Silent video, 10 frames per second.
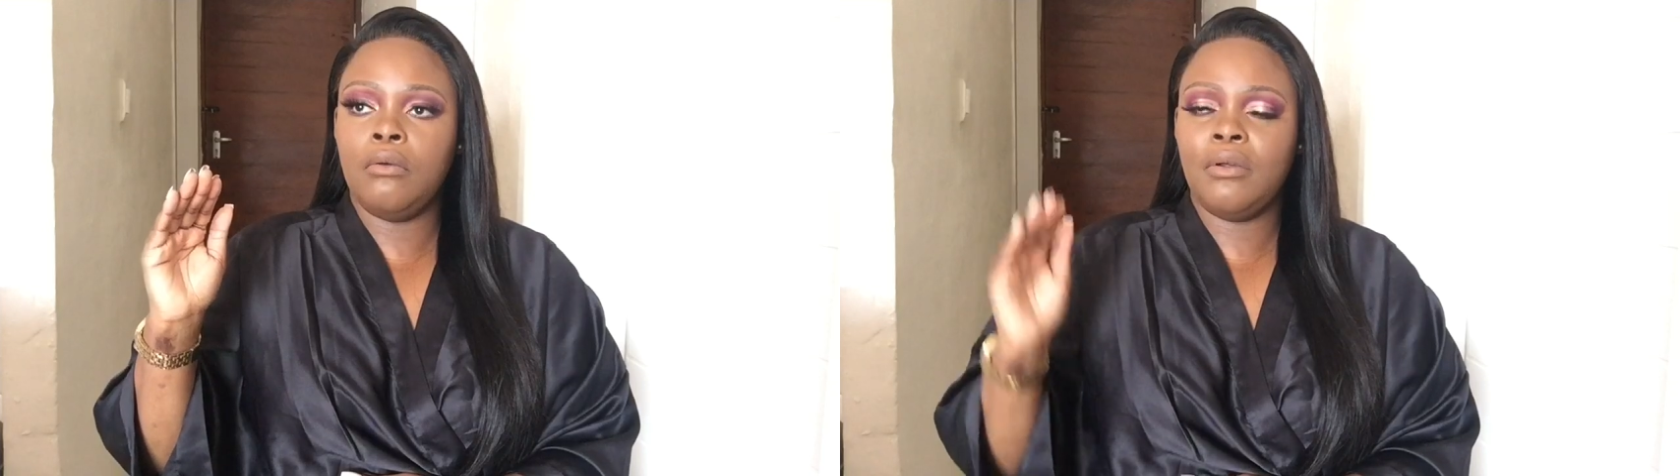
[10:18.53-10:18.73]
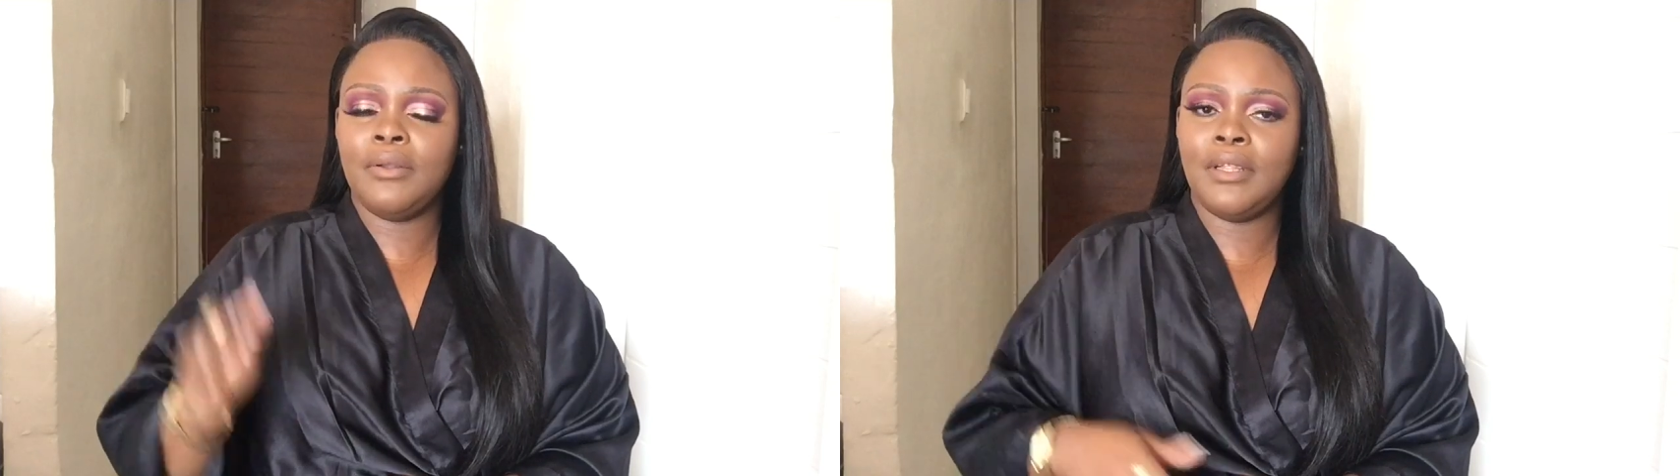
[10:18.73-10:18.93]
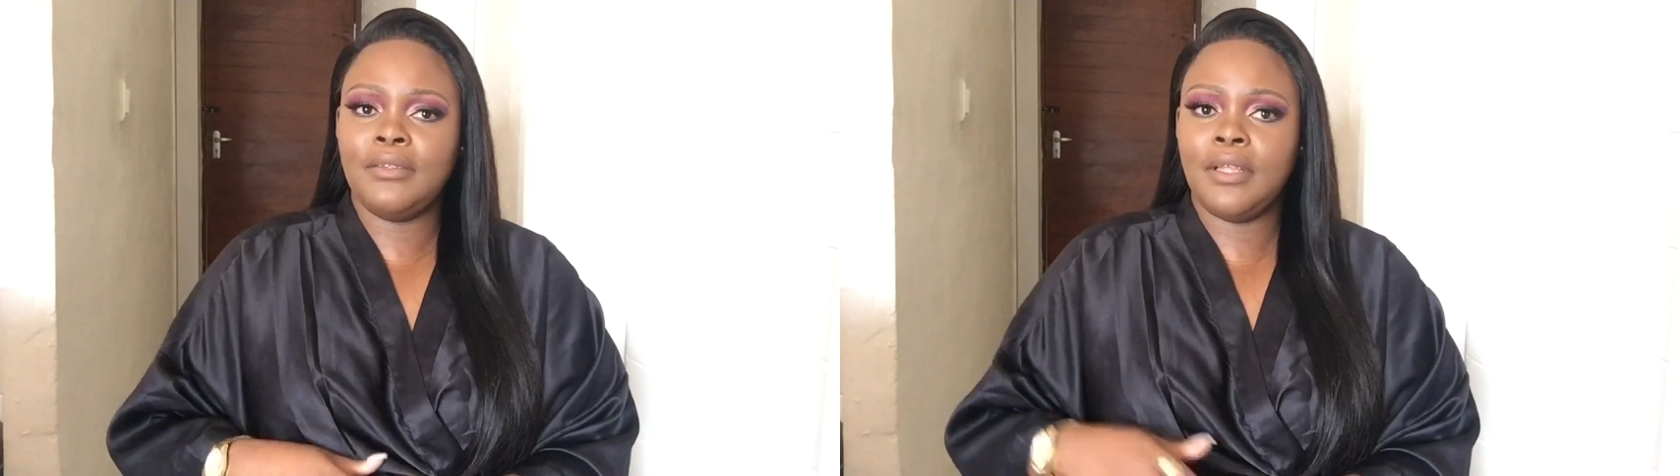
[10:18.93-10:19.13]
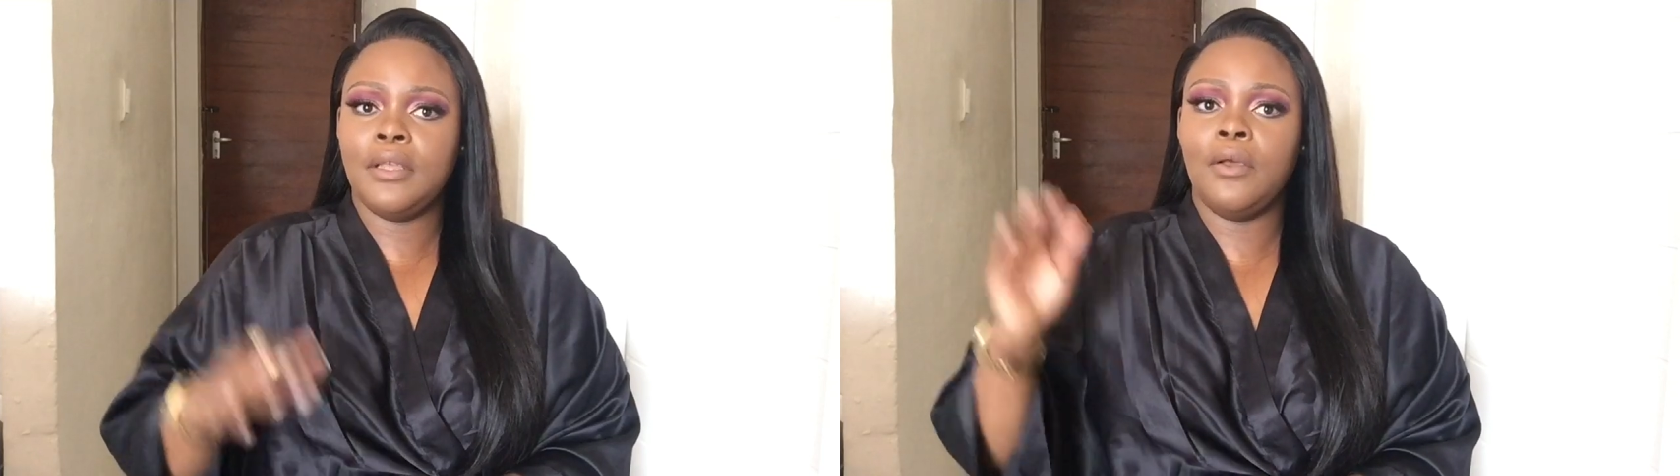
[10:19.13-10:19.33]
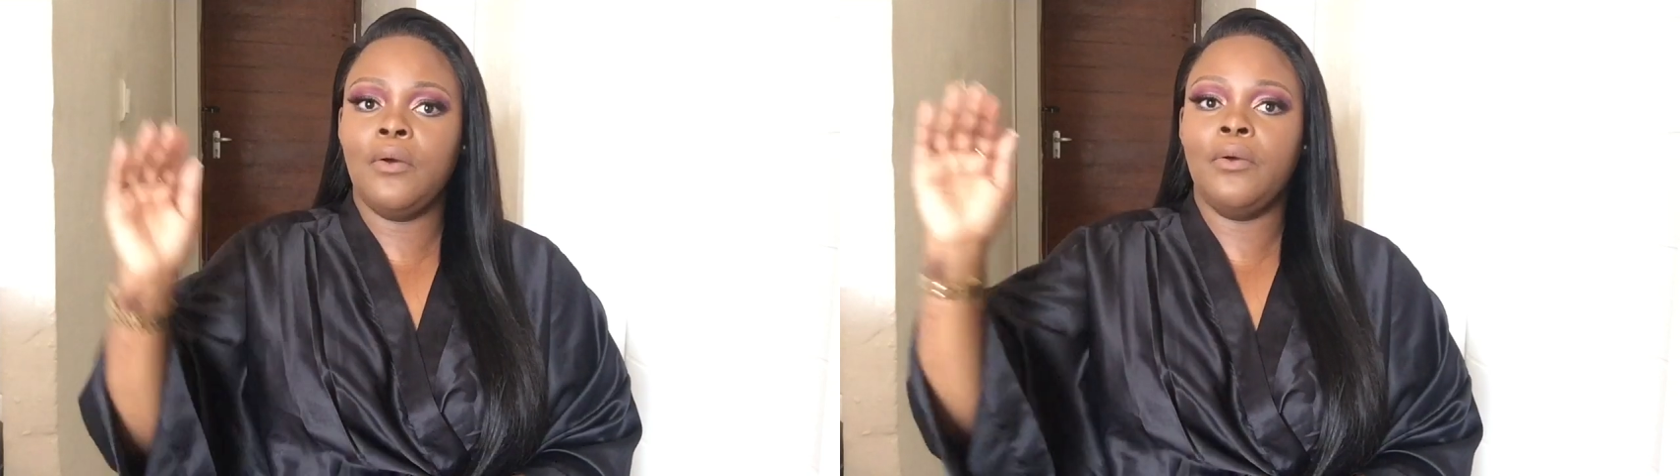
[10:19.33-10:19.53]
what was I
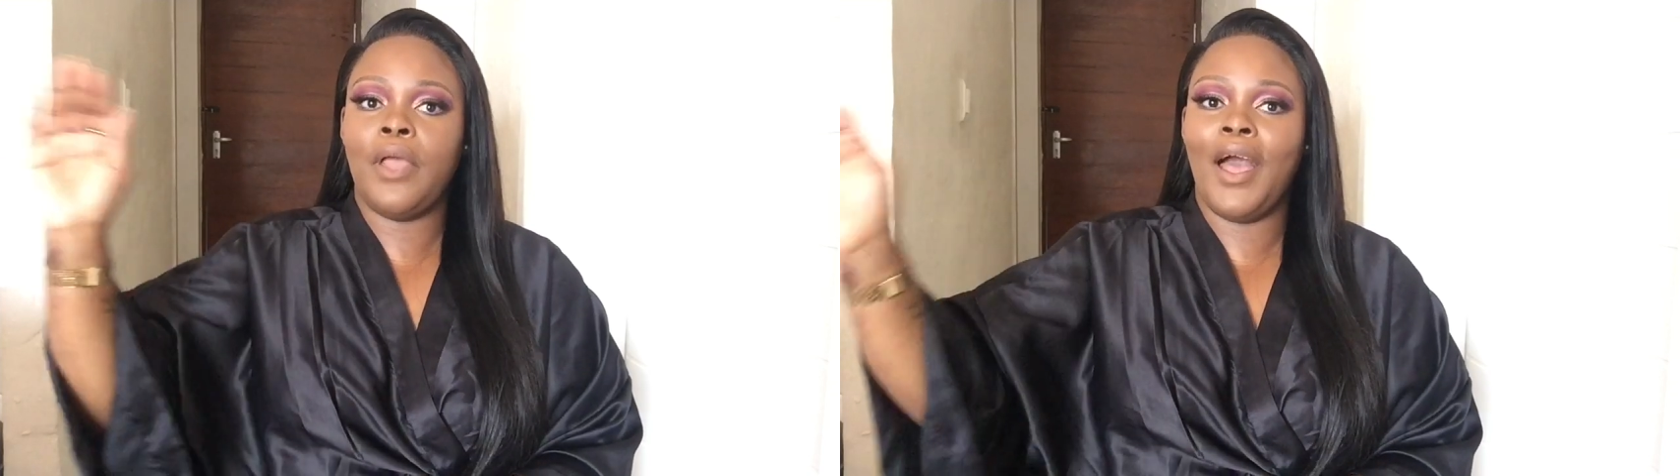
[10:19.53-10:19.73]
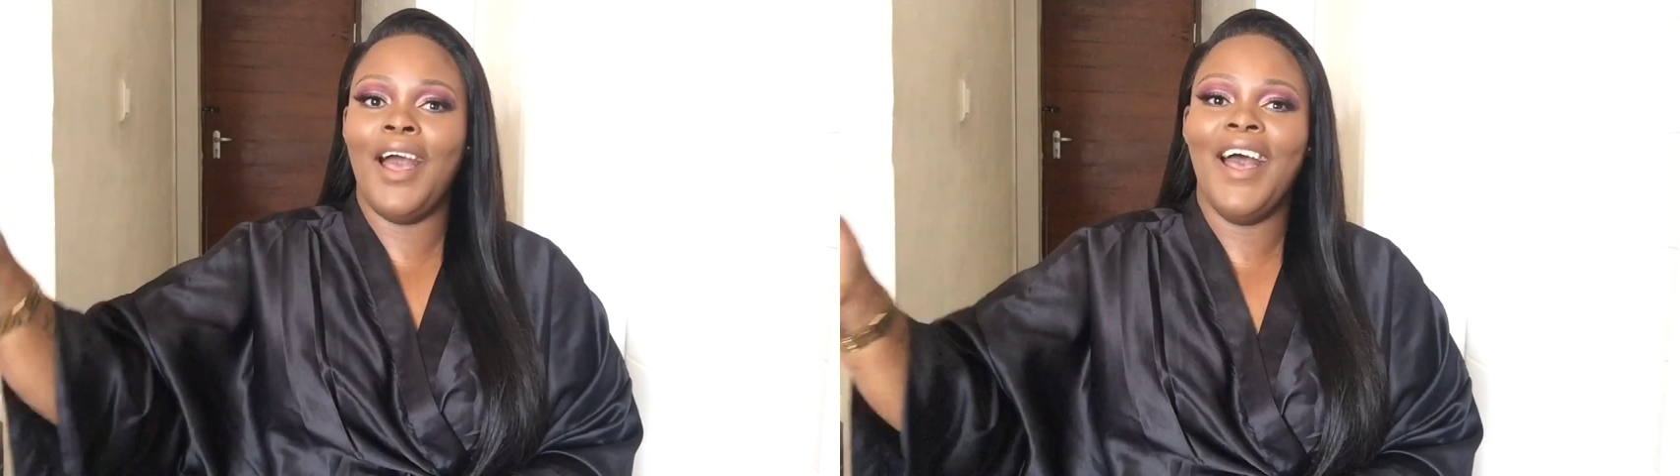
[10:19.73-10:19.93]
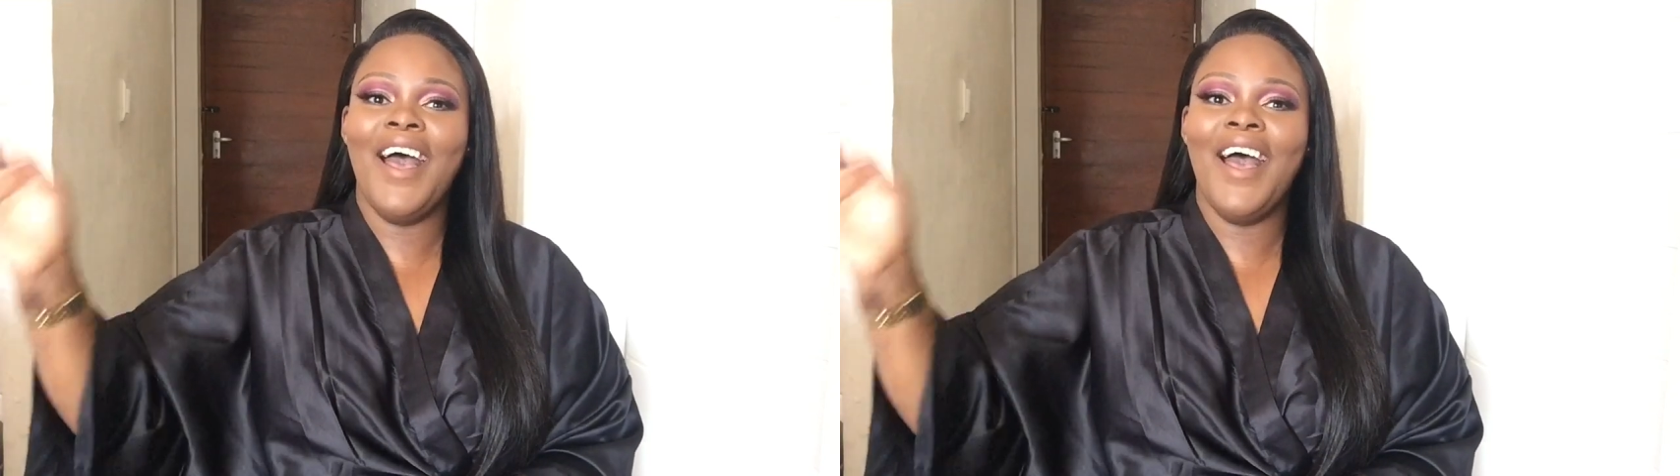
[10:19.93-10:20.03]
saying? Oh yeah,